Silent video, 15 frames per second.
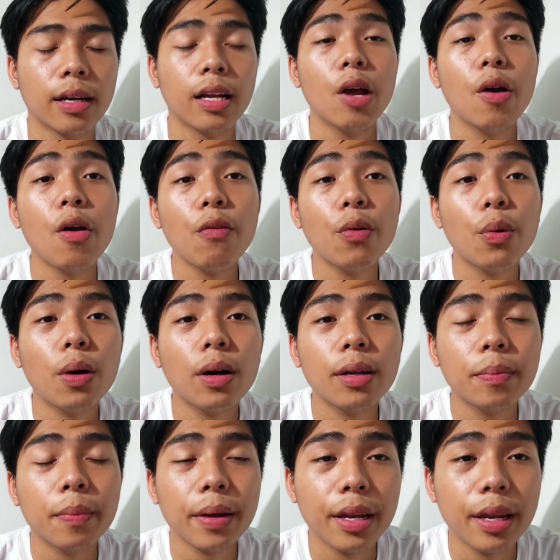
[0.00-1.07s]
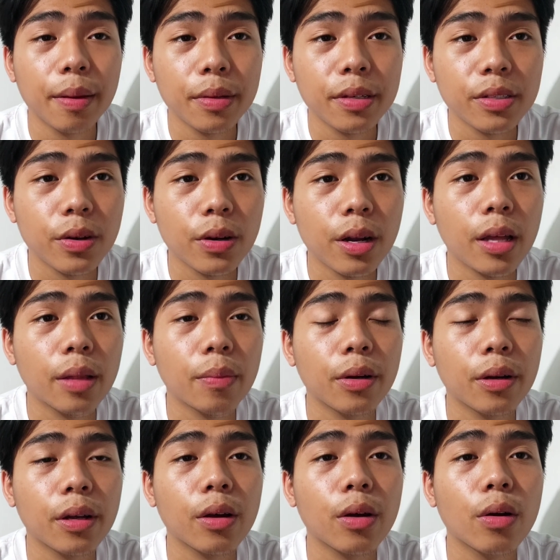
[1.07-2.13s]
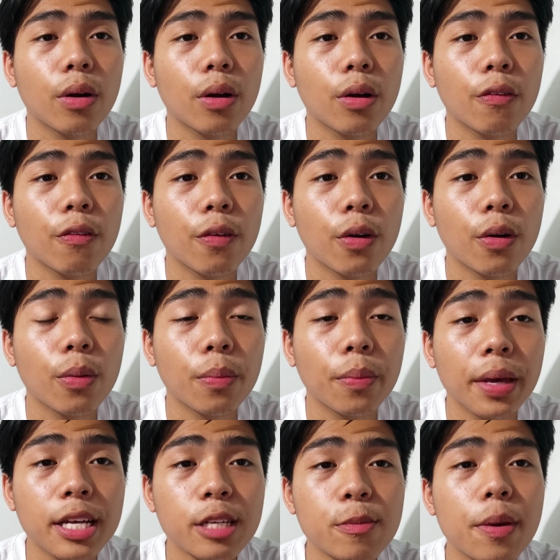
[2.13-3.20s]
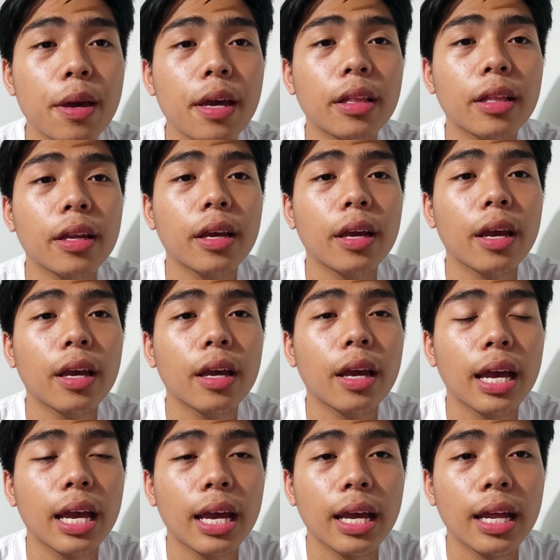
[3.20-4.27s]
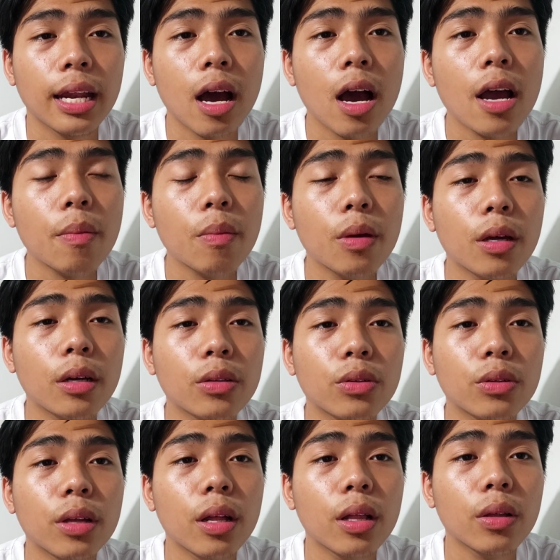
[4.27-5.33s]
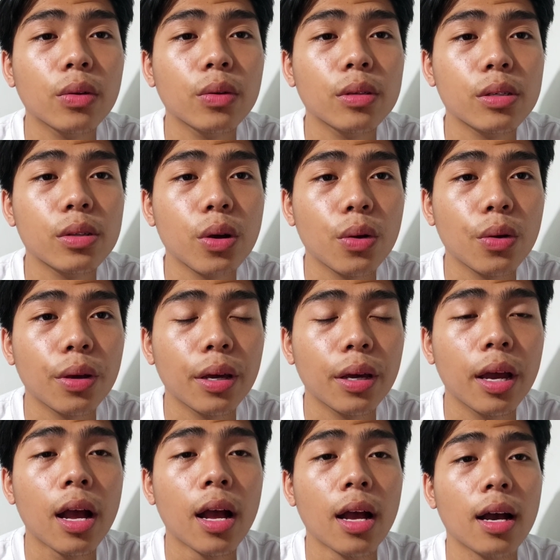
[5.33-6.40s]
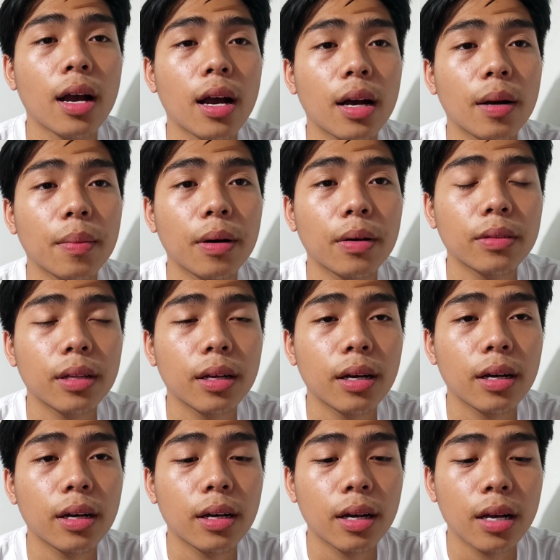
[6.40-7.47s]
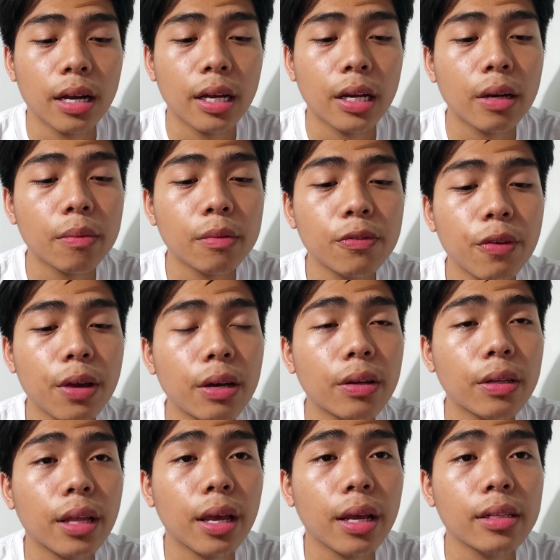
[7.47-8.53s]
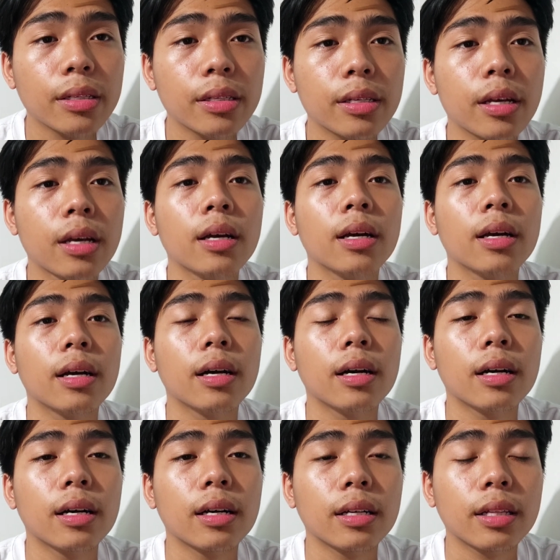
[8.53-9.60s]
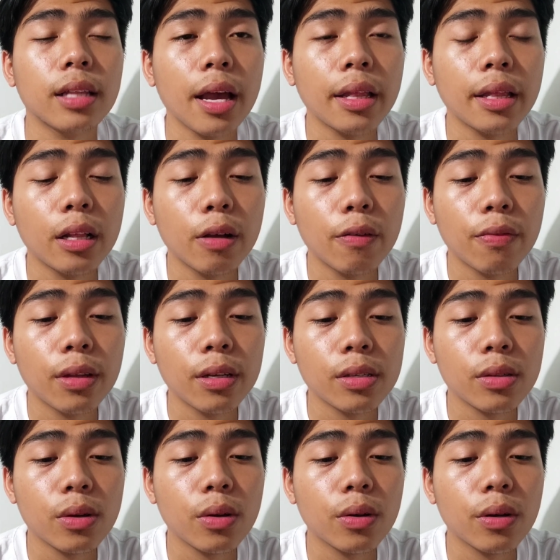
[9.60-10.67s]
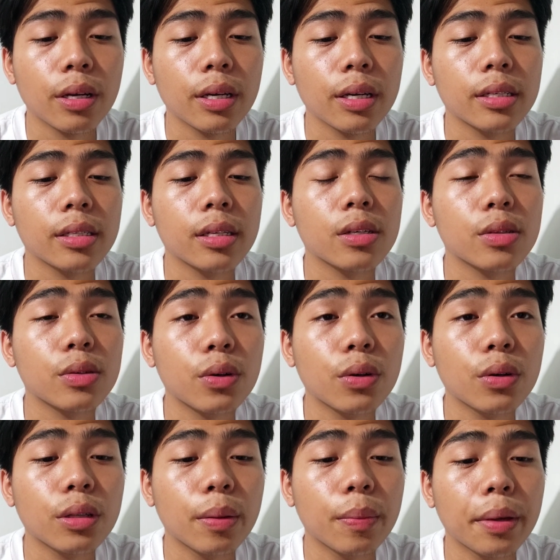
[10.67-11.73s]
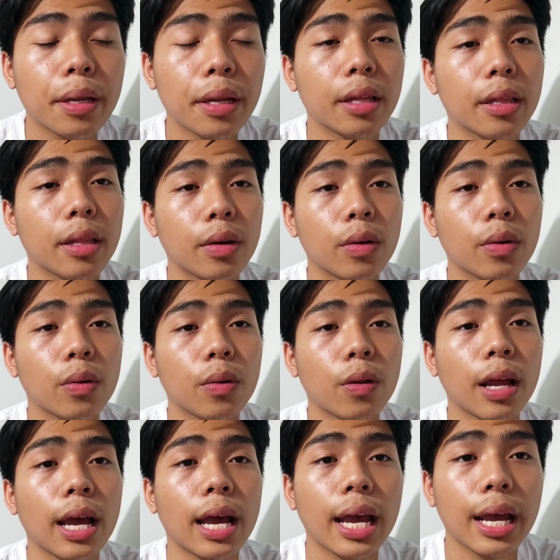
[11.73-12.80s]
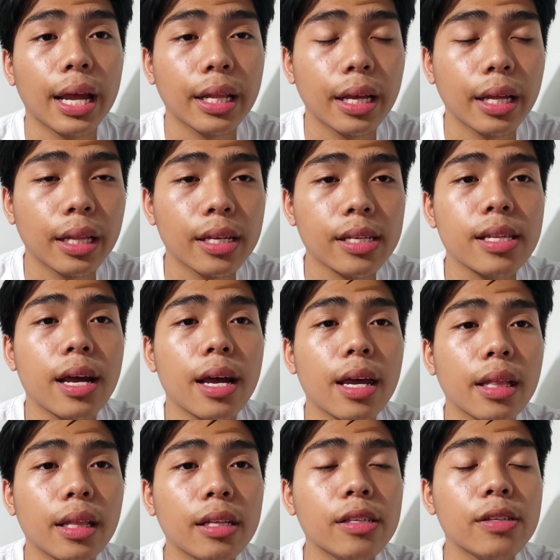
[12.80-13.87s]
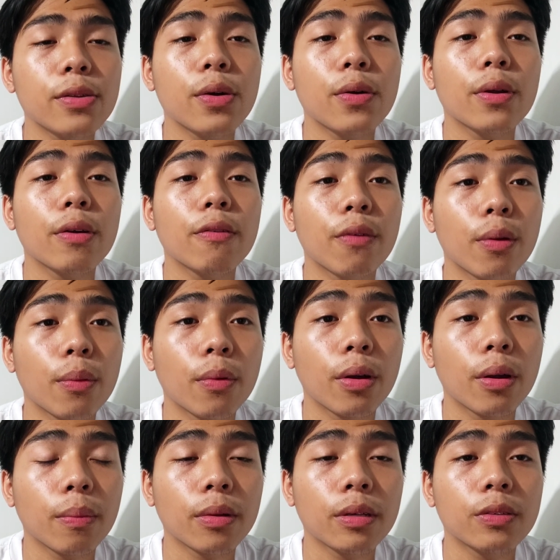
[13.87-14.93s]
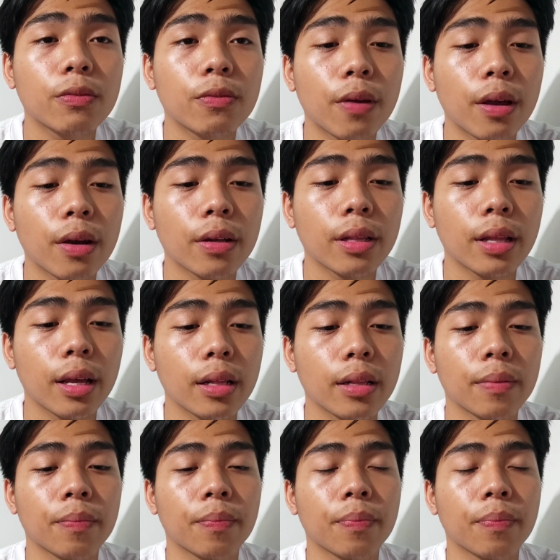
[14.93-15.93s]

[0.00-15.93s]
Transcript: Hello everyone, my name is Ron Edmer Gregorio from BSBA 3A and I'm here to tell you a story about the Grimm's Fairy Tales. The title of the story is The Straw, the Bean, and the Coal, and it is the 18th story from Grimm's Fairy Tale.